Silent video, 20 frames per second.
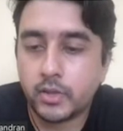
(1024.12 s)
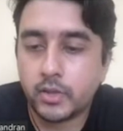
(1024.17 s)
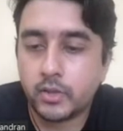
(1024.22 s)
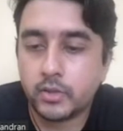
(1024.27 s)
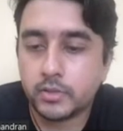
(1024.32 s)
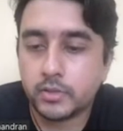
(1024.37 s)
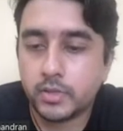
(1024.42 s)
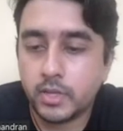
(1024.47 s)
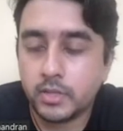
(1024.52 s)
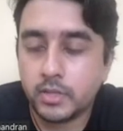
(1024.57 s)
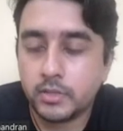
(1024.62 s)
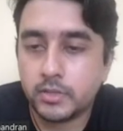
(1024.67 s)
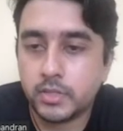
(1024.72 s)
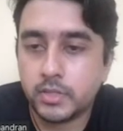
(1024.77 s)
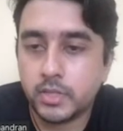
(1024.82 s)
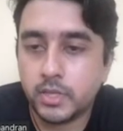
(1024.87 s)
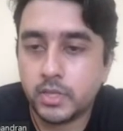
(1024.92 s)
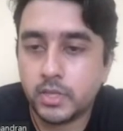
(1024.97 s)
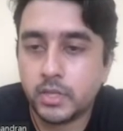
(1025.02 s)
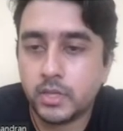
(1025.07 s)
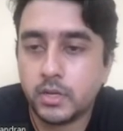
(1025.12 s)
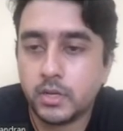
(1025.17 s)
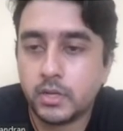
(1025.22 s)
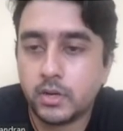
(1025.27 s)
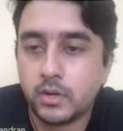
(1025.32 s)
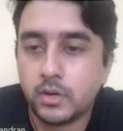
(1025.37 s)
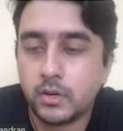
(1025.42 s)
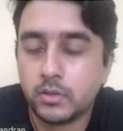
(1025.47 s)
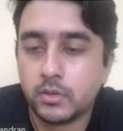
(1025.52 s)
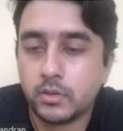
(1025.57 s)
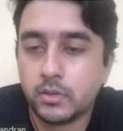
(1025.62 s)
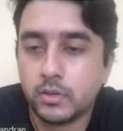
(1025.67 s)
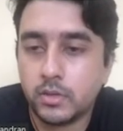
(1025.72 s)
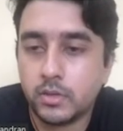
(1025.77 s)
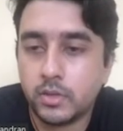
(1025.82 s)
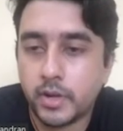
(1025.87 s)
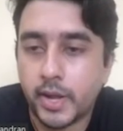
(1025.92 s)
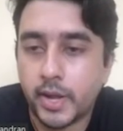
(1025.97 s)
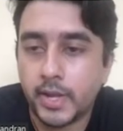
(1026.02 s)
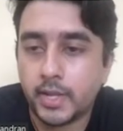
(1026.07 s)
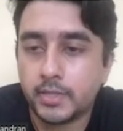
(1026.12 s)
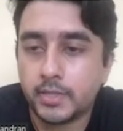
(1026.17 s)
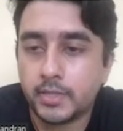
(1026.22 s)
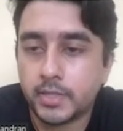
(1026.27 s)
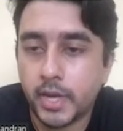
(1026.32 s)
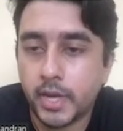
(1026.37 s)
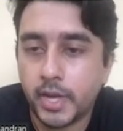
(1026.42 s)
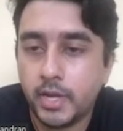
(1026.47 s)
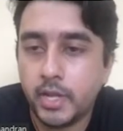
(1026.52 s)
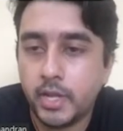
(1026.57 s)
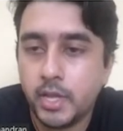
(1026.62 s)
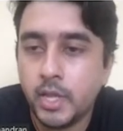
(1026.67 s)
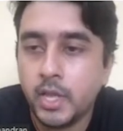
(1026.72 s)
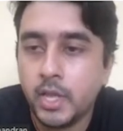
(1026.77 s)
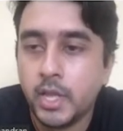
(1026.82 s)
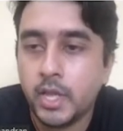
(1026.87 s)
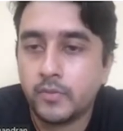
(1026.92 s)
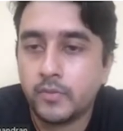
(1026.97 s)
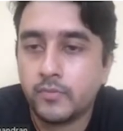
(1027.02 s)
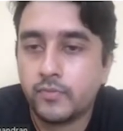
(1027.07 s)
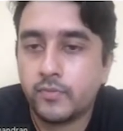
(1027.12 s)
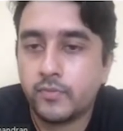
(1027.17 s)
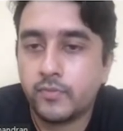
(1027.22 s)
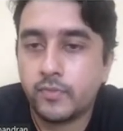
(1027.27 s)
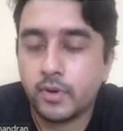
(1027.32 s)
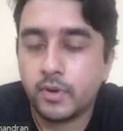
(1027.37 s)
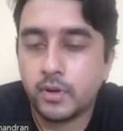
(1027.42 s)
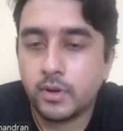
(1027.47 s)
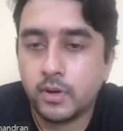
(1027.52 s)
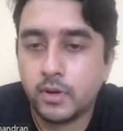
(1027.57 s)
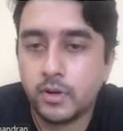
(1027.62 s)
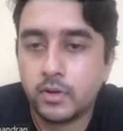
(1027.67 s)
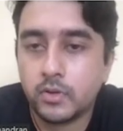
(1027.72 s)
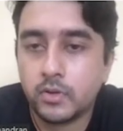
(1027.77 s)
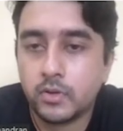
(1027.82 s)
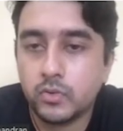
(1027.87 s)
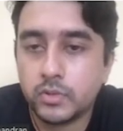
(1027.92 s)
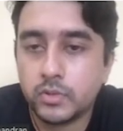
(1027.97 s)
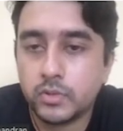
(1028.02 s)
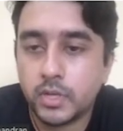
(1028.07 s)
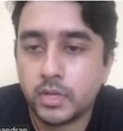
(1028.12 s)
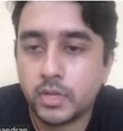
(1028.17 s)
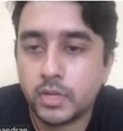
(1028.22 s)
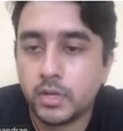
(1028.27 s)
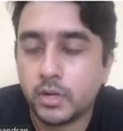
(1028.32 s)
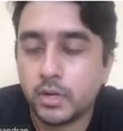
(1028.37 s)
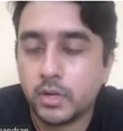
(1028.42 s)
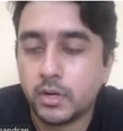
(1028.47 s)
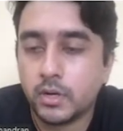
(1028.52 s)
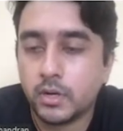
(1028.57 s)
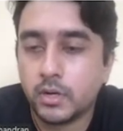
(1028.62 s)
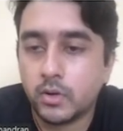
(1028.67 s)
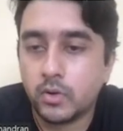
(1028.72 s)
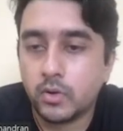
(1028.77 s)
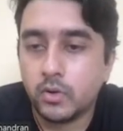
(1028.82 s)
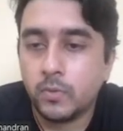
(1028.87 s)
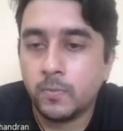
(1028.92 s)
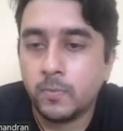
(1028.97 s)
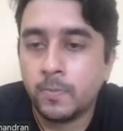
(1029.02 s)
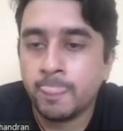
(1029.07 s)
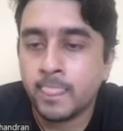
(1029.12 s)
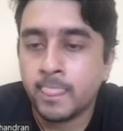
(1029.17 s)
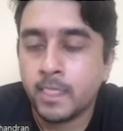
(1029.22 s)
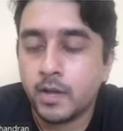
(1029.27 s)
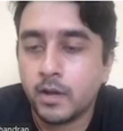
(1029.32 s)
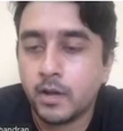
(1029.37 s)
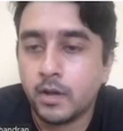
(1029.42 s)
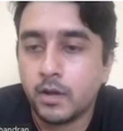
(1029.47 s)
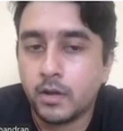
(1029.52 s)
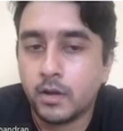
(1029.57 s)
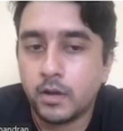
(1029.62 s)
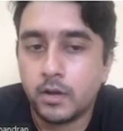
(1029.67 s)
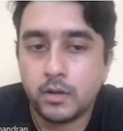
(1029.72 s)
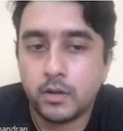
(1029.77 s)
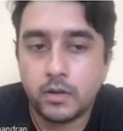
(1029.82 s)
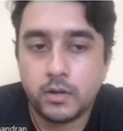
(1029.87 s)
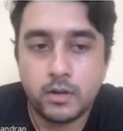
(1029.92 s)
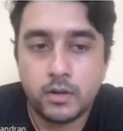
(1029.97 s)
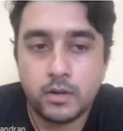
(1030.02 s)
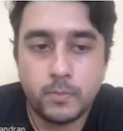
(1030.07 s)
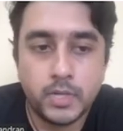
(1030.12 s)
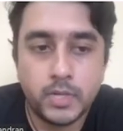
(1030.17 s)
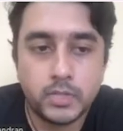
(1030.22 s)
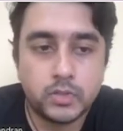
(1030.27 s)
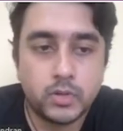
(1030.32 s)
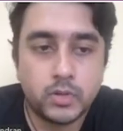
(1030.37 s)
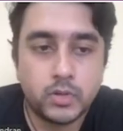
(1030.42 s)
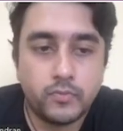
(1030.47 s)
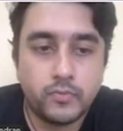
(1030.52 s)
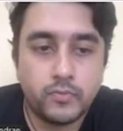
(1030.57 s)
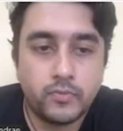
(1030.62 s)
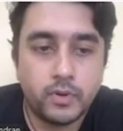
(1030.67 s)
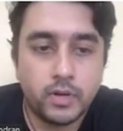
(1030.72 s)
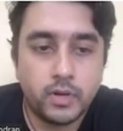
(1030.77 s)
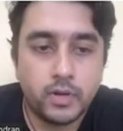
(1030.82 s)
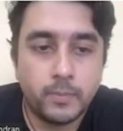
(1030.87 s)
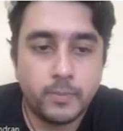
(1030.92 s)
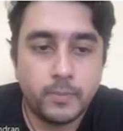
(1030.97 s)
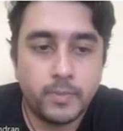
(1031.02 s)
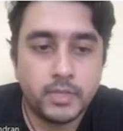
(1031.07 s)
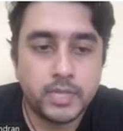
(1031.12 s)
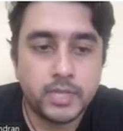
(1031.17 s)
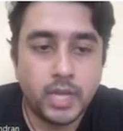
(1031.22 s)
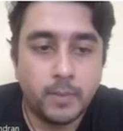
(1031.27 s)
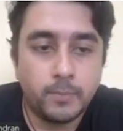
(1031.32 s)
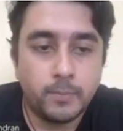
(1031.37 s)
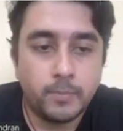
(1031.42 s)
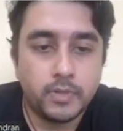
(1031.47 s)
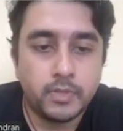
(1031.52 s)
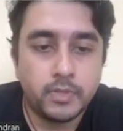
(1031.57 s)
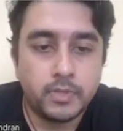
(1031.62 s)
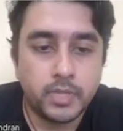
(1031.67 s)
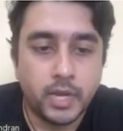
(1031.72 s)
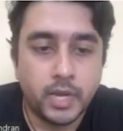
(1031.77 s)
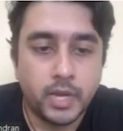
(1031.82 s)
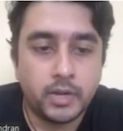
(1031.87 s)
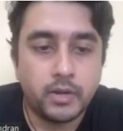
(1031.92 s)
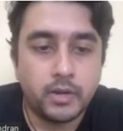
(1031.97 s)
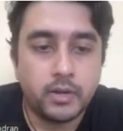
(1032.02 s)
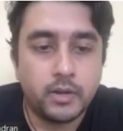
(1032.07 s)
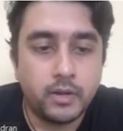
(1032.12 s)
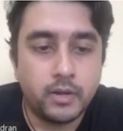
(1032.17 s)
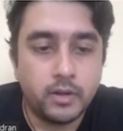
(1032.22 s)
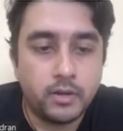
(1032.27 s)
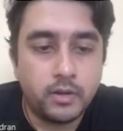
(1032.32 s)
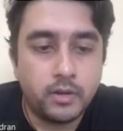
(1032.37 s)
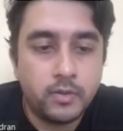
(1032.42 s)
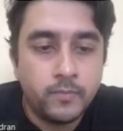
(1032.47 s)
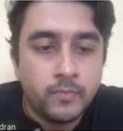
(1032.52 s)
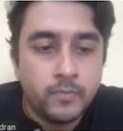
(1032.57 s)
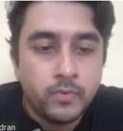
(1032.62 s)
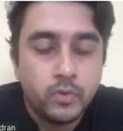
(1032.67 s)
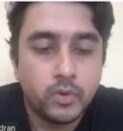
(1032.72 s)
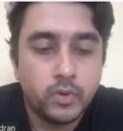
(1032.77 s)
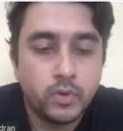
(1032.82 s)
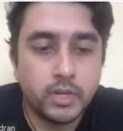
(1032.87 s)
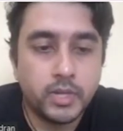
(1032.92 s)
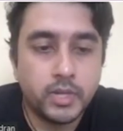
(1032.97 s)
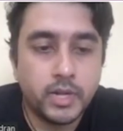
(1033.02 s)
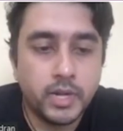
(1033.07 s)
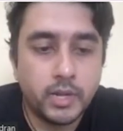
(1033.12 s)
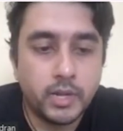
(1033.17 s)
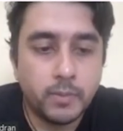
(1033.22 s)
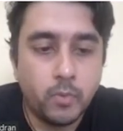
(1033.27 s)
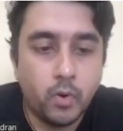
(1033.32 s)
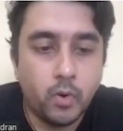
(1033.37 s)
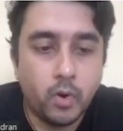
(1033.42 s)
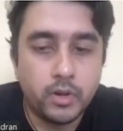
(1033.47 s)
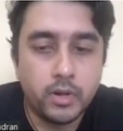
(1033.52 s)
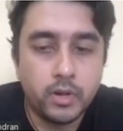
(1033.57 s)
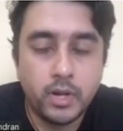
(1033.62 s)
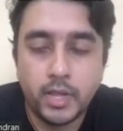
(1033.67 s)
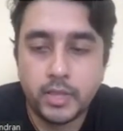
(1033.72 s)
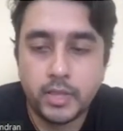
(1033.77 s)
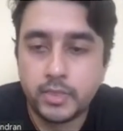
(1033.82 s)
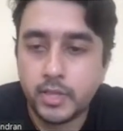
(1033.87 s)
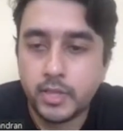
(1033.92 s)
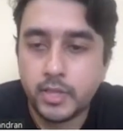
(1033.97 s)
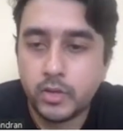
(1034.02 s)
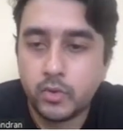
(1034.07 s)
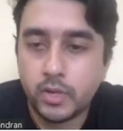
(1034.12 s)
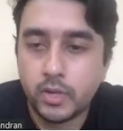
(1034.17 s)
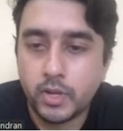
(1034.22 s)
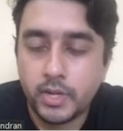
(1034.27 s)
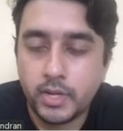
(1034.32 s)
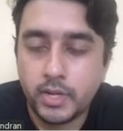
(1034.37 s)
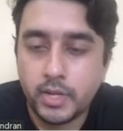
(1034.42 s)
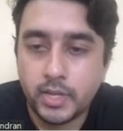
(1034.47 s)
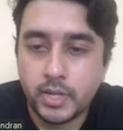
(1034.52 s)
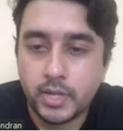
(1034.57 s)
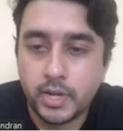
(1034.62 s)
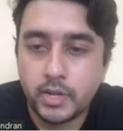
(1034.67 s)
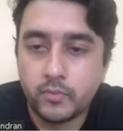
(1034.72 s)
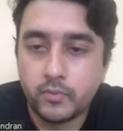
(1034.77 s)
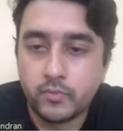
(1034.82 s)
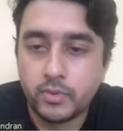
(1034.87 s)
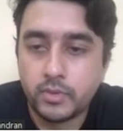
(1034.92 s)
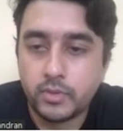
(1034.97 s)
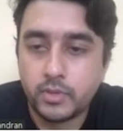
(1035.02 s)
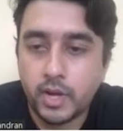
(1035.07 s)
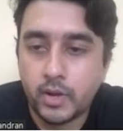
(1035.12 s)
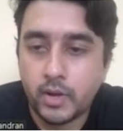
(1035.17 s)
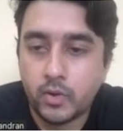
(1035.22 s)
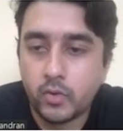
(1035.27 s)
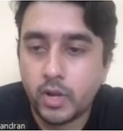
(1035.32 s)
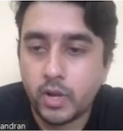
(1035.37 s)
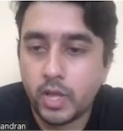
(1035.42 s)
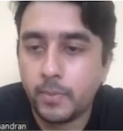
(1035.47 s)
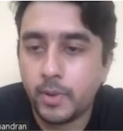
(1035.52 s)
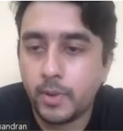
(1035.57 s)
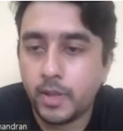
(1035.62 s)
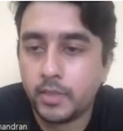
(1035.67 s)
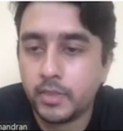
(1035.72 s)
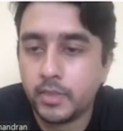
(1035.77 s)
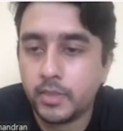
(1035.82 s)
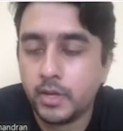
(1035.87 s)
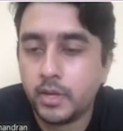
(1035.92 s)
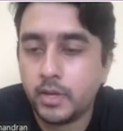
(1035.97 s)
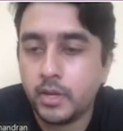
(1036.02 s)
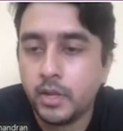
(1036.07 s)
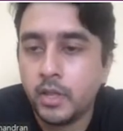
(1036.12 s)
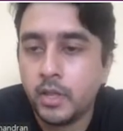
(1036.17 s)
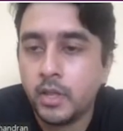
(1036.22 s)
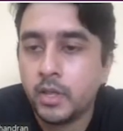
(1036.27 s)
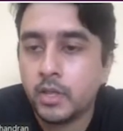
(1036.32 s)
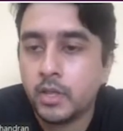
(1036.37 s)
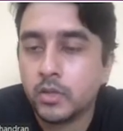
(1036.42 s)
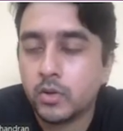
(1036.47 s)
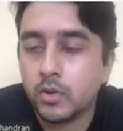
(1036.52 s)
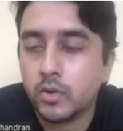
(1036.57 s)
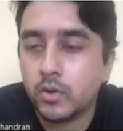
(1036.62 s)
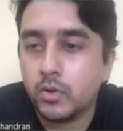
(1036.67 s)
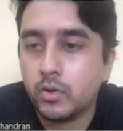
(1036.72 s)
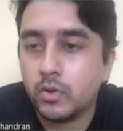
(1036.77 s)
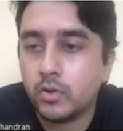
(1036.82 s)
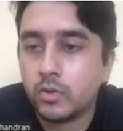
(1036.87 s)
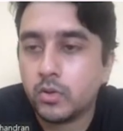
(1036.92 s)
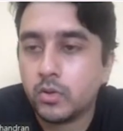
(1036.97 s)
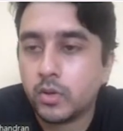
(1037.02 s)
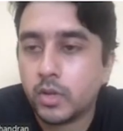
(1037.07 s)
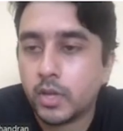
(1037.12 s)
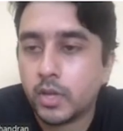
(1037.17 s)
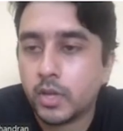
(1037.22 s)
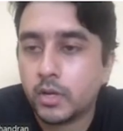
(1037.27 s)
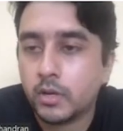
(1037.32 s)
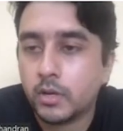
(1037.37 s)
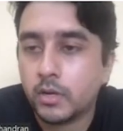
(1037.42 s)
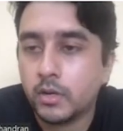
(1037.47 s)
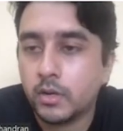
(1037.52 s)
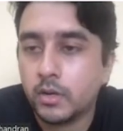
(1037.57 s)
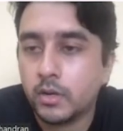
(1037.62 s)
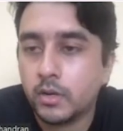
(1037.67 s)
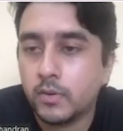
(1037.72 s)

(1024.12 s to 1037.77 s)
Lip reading: like you can see on the right hand side, if using a bunch of image samples, and you can create a model, and then you can integrate with the Android app, and then you can